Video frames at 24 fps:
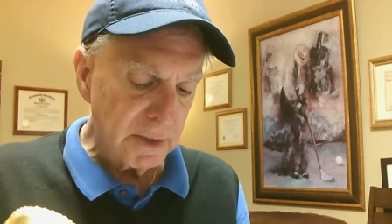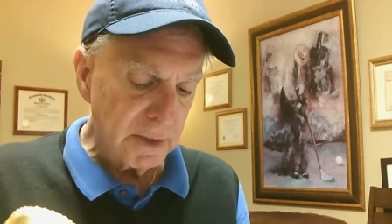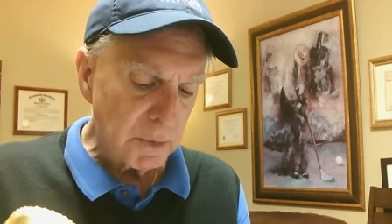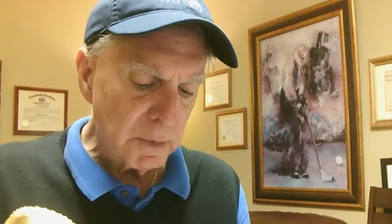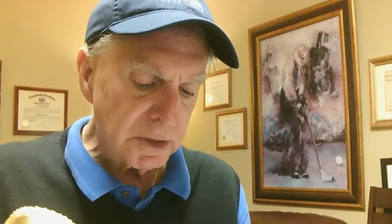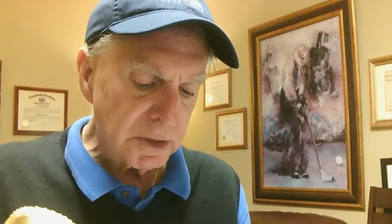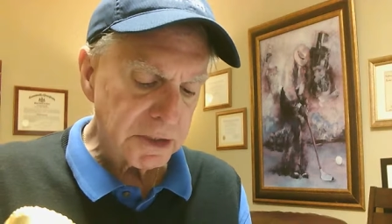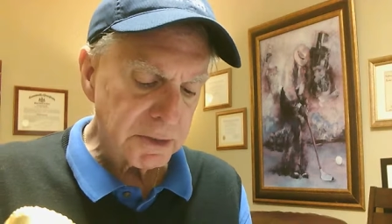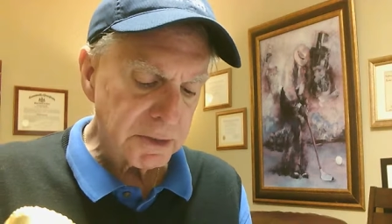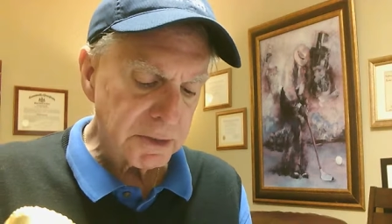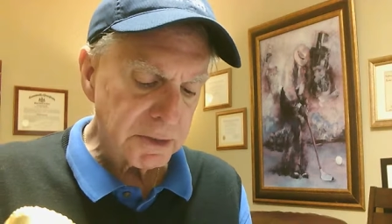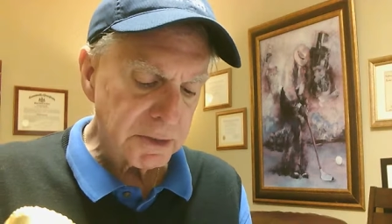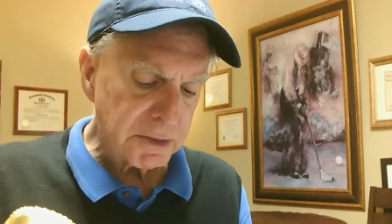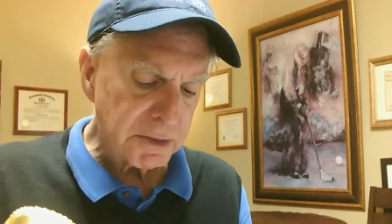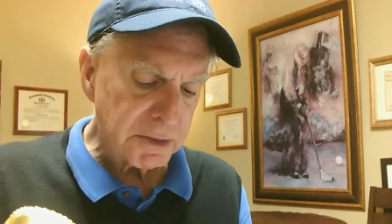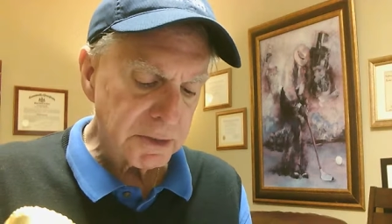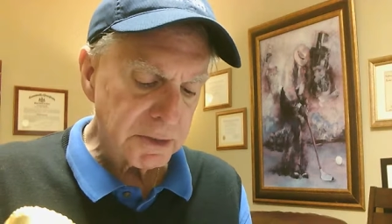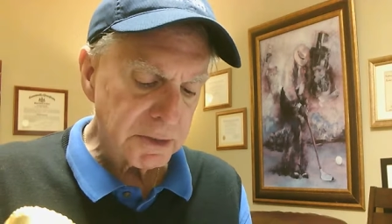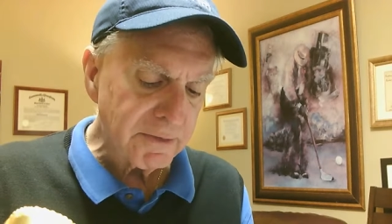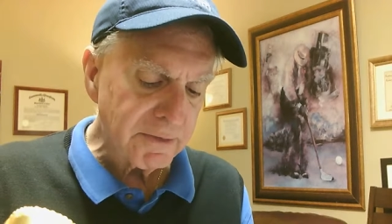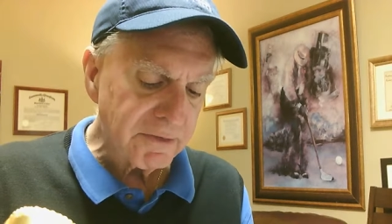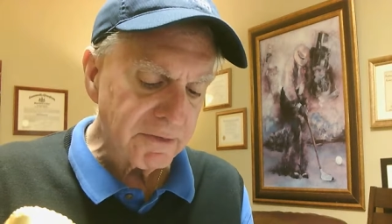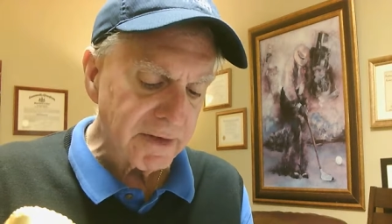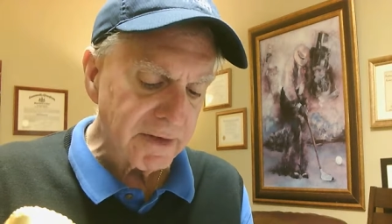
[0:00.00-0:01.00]
which is primed
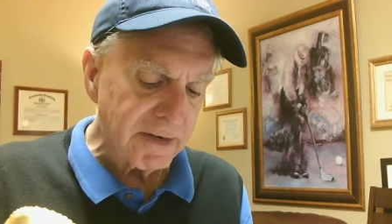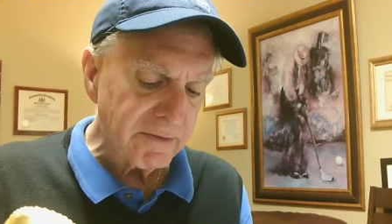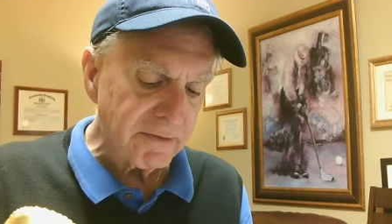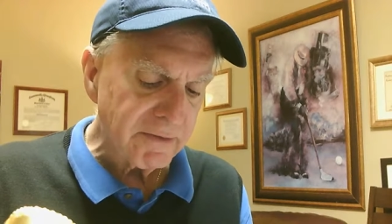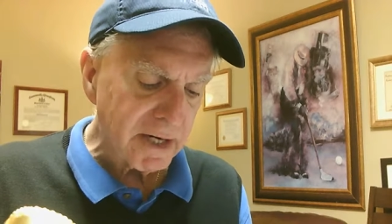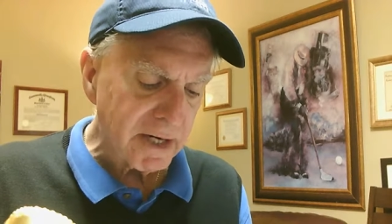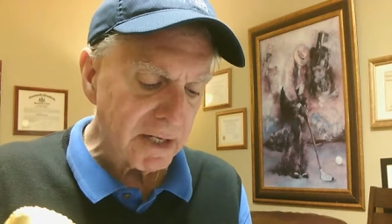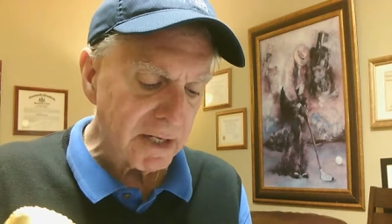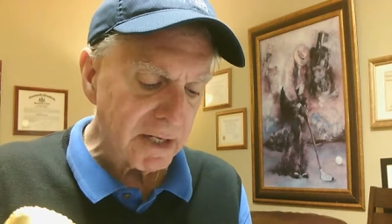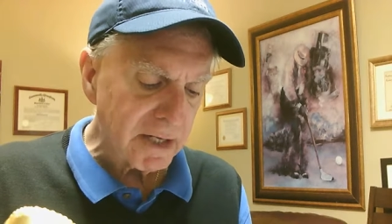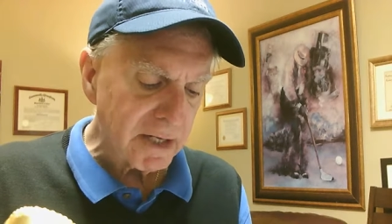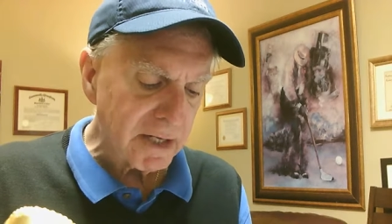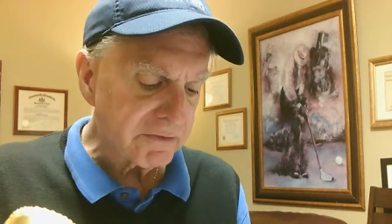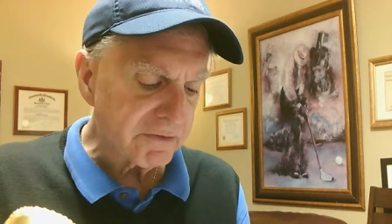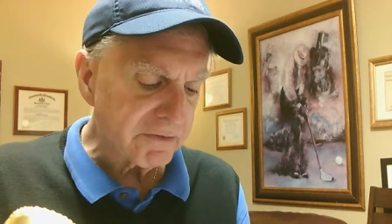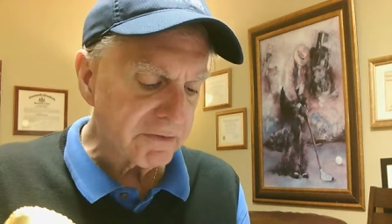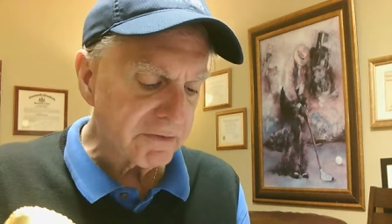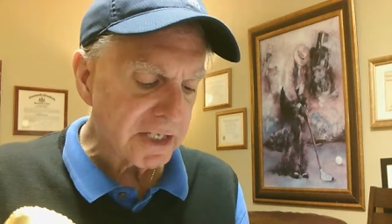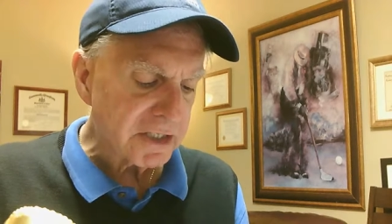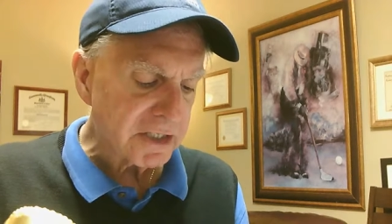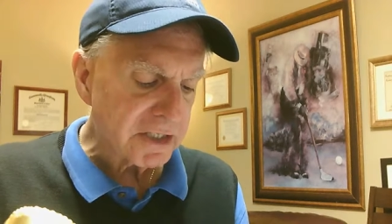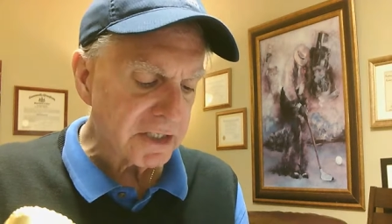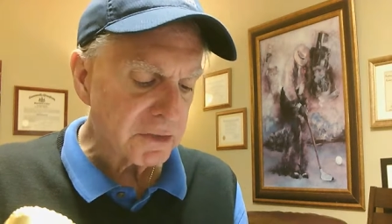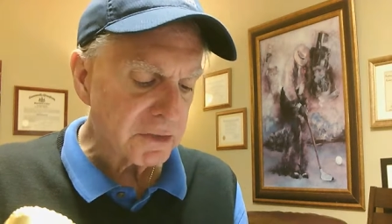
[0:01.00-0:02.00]
to fight virus
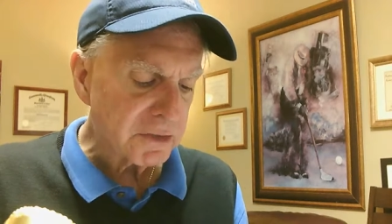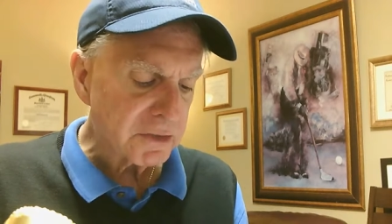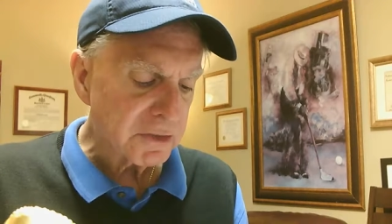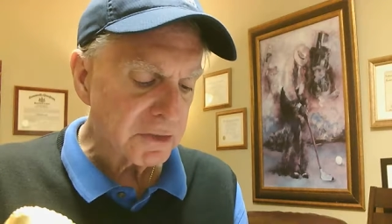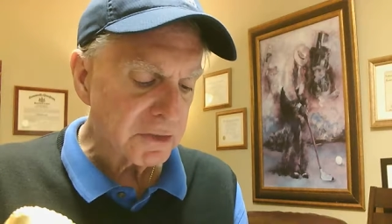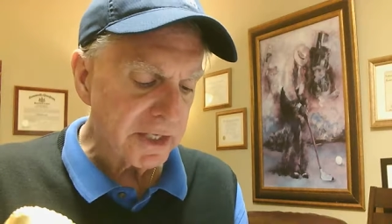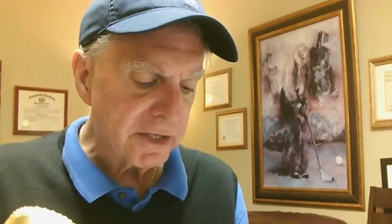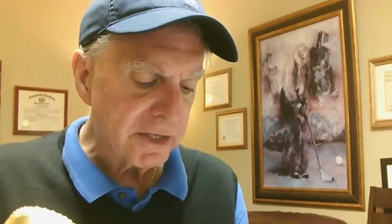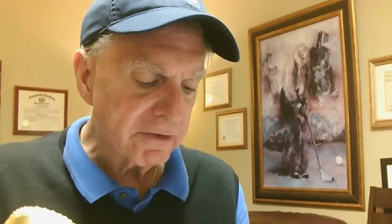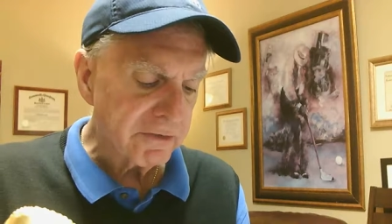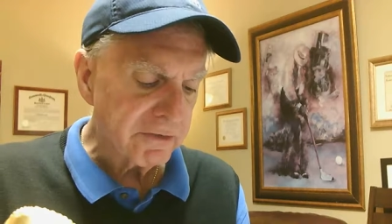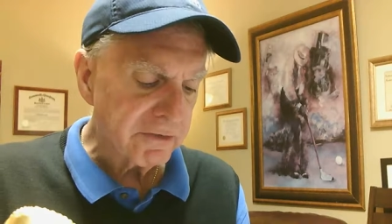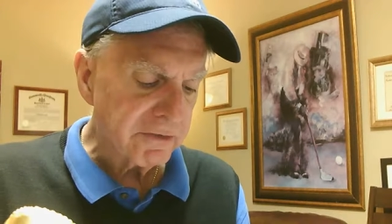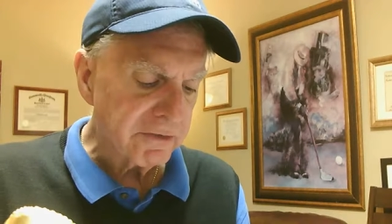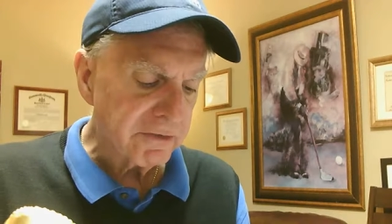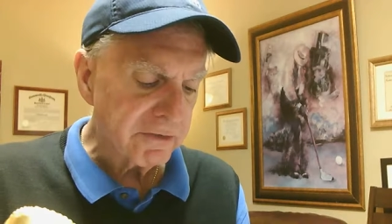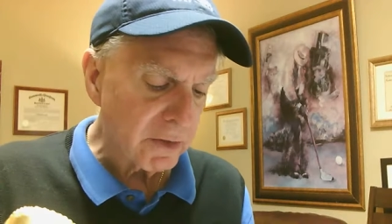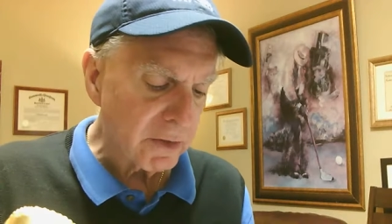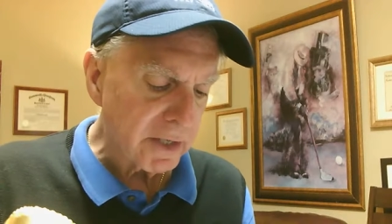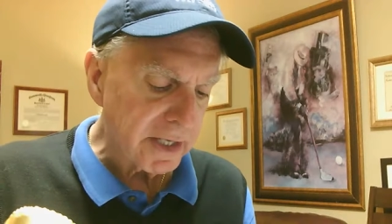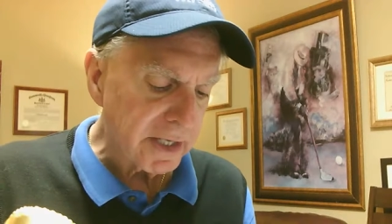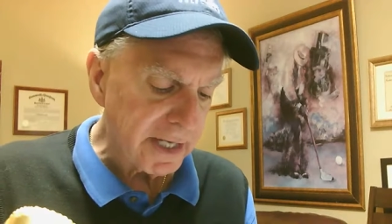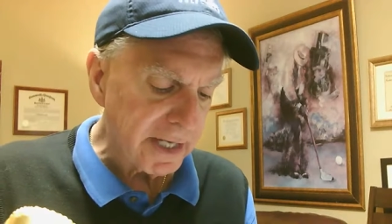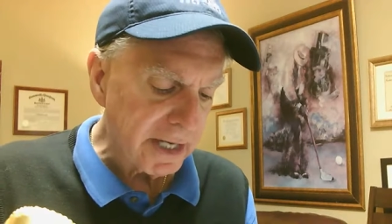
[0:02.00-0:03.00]
infections with
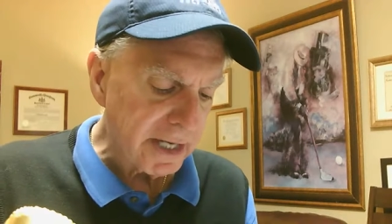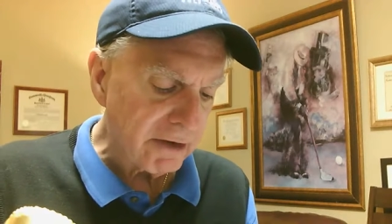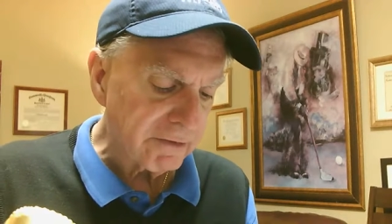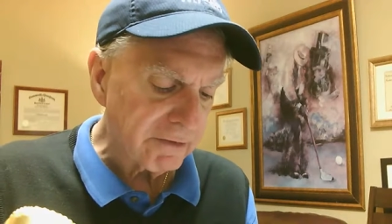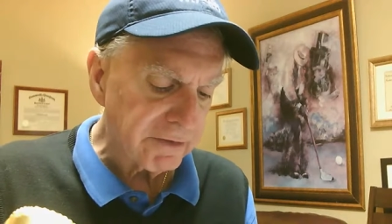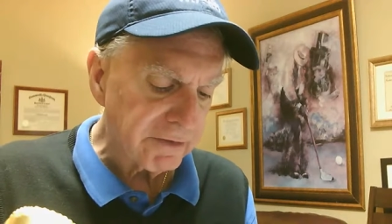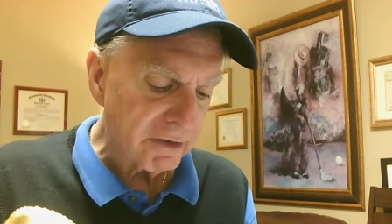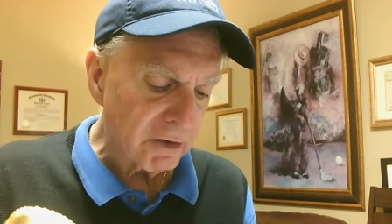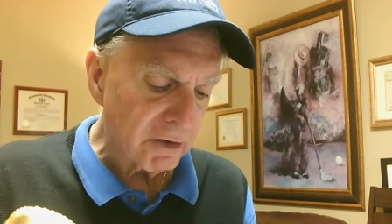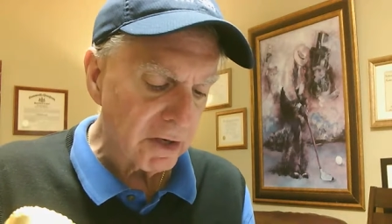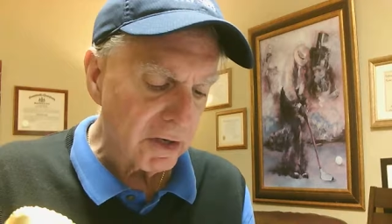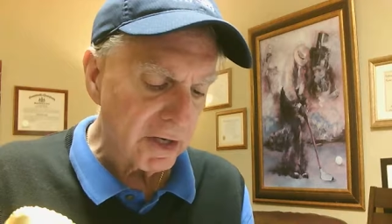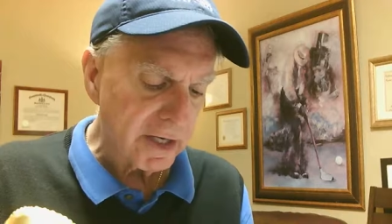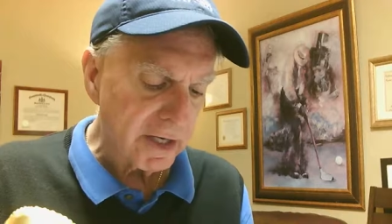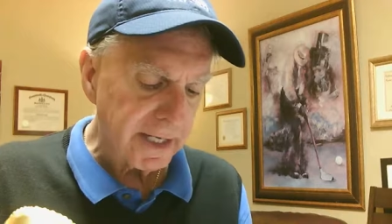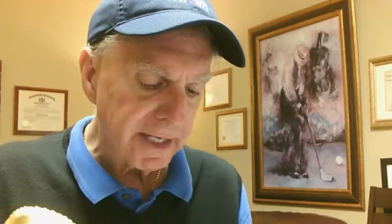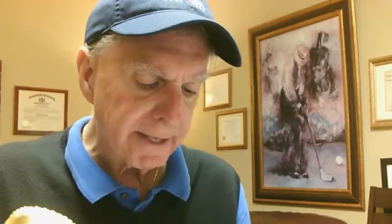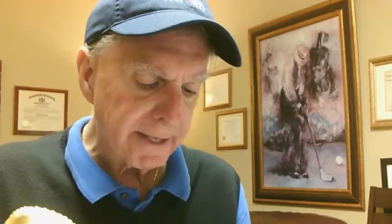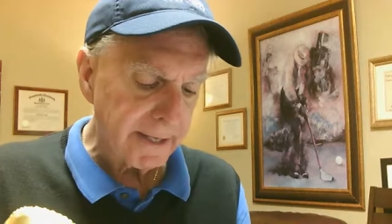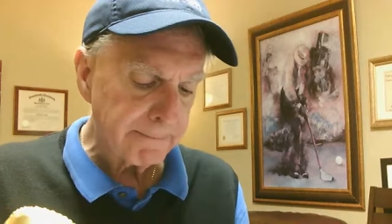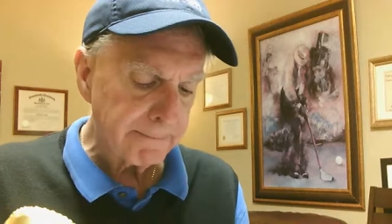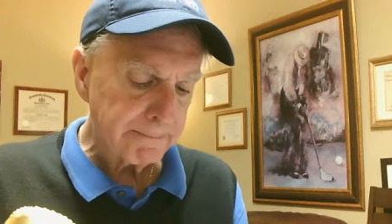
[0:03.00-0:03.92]
interferon alpha RNA.